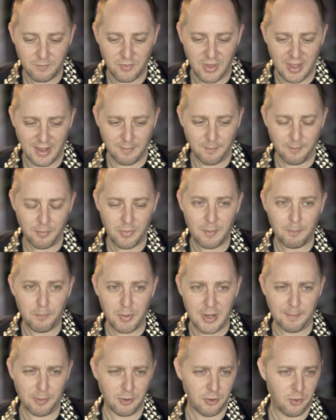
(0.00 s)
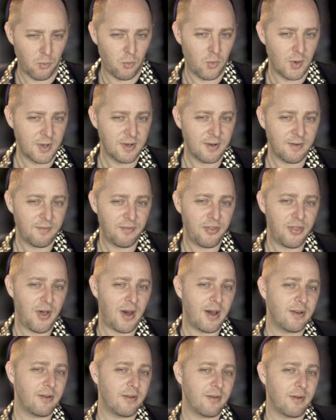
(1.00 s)
That people who wouldn't have
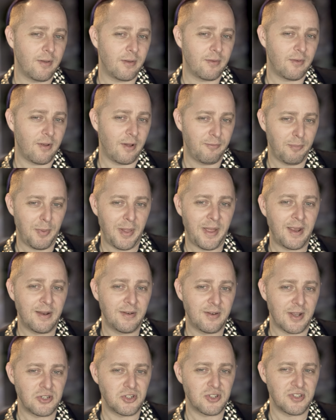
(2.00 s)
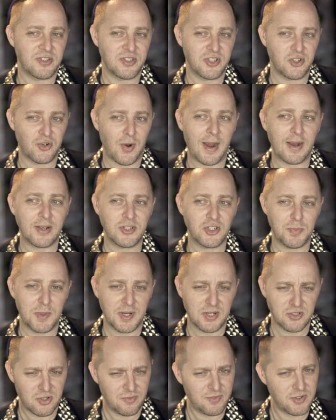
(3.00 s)
thought of playing Dungeons and Dragons
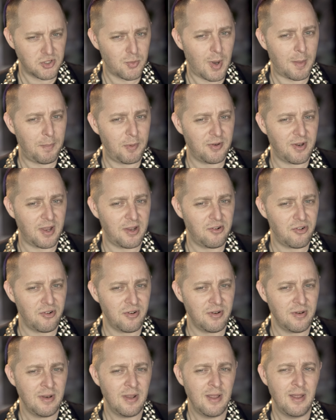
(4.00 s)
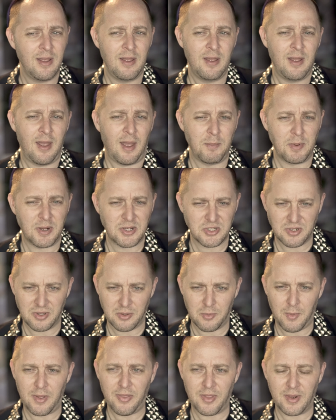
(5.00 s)
because of its reputation, and because
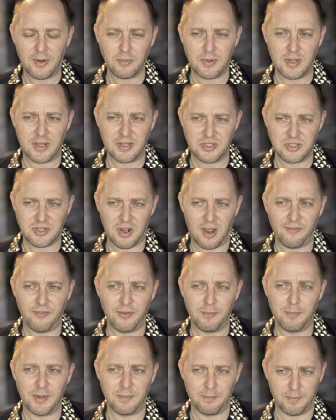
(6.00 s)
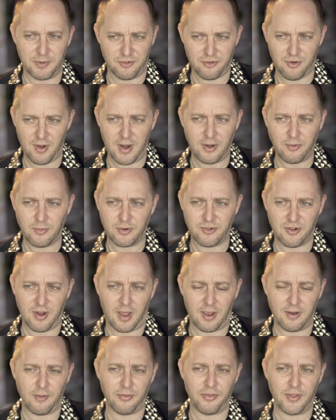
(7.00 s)
of the way that it has often been portrayed, which
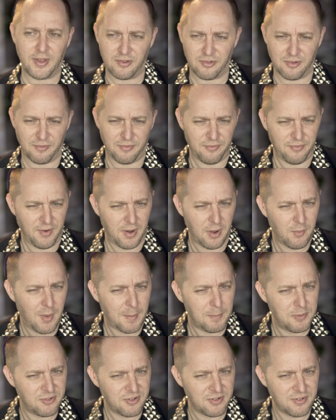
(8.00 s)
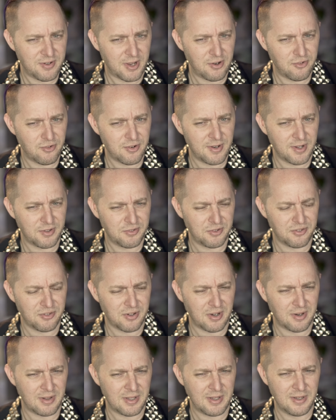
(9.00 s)
I don't think is a fair representation
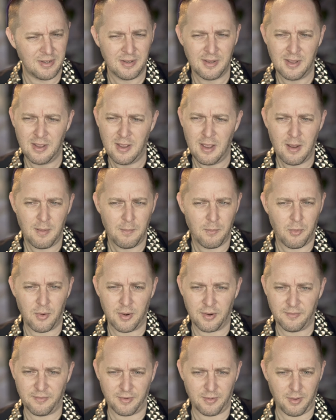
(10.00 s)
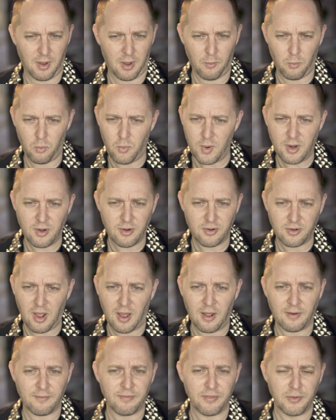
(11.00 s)
necessarily, born of a, a weird
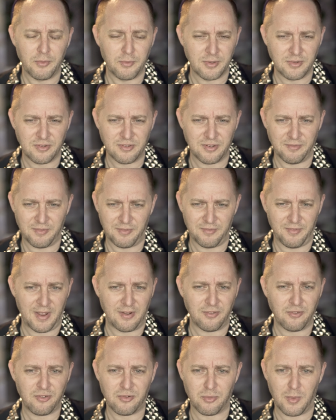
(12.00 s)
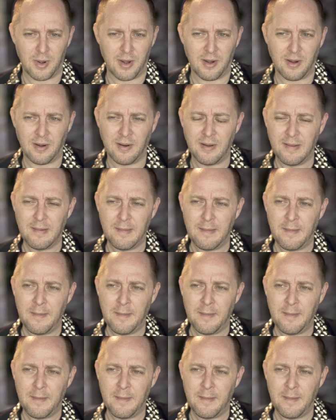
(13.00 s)
confluence of events where